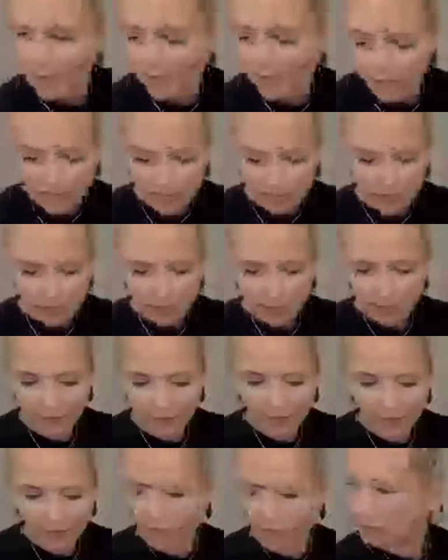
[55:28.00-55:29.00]
Actually, I'm
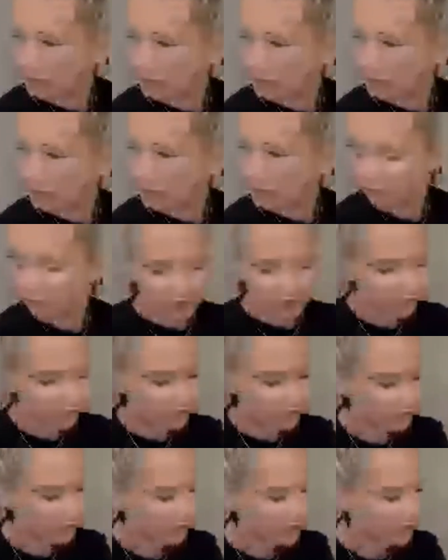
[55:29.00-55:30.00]
gonna use a different
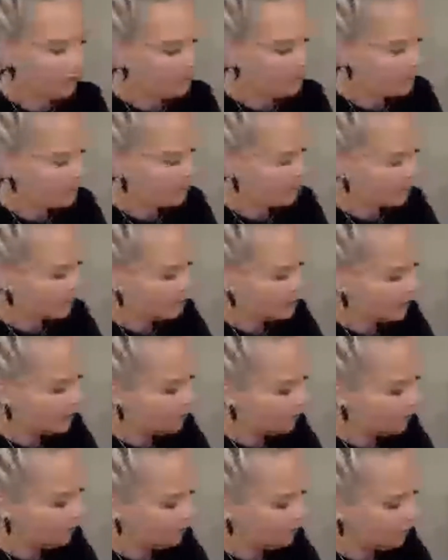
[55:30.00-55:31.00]
shade. I'll make a
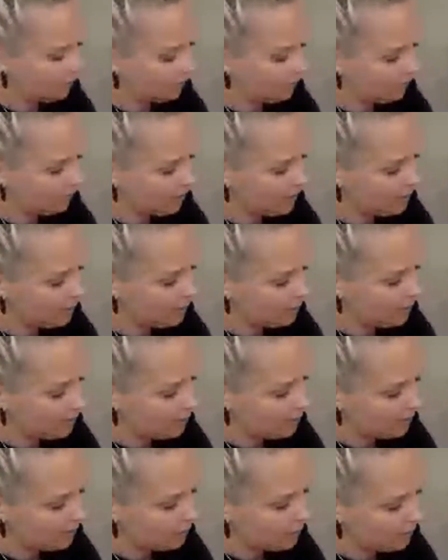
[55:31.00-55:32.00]
couple more with this one.